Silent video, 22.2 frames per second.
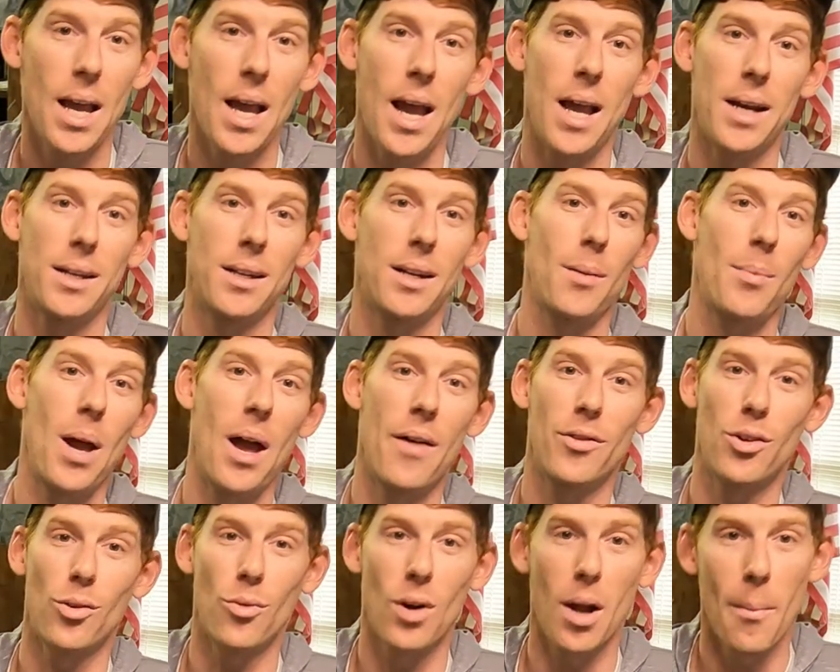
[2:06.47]
Ended up
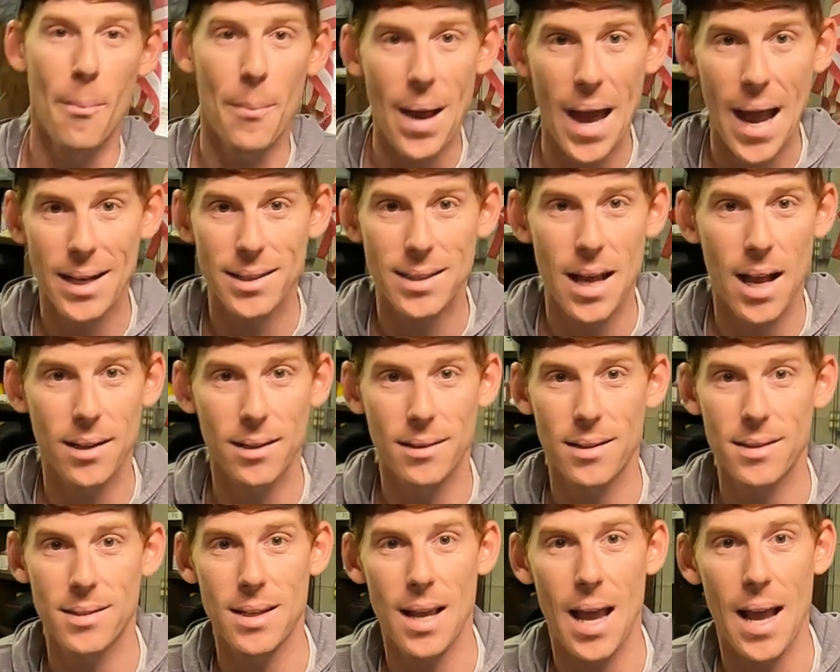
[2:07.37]
having to run back down to
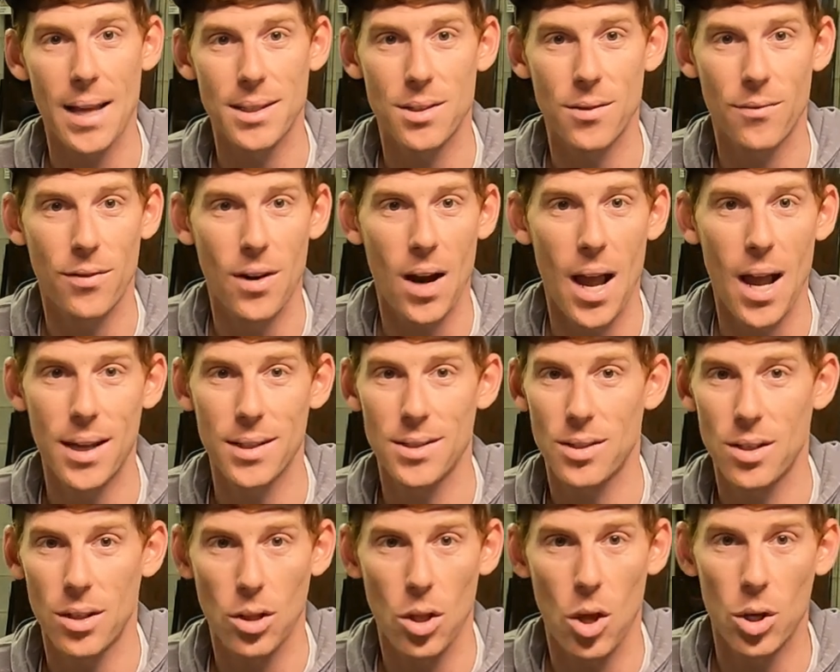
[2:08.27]
the
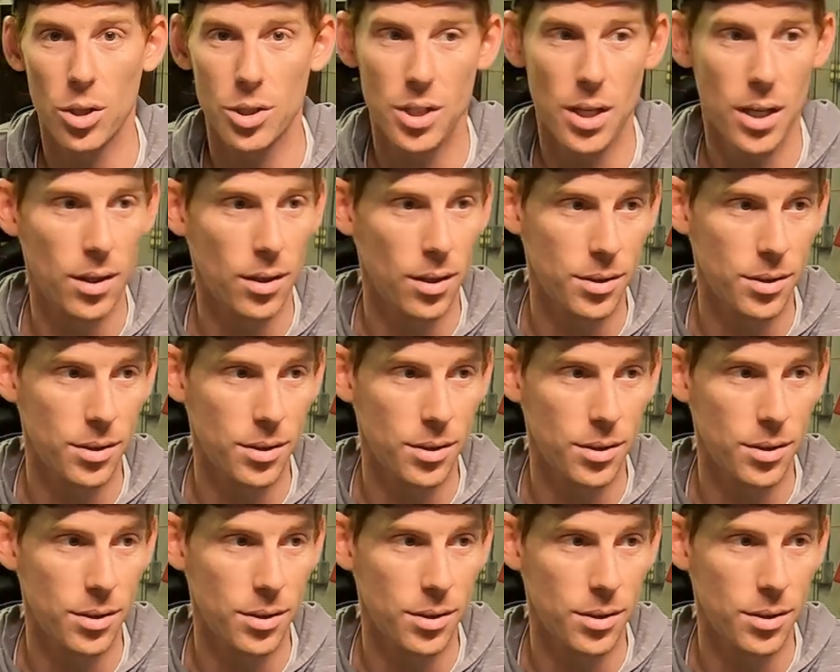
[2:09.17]
Sassafras to launch it,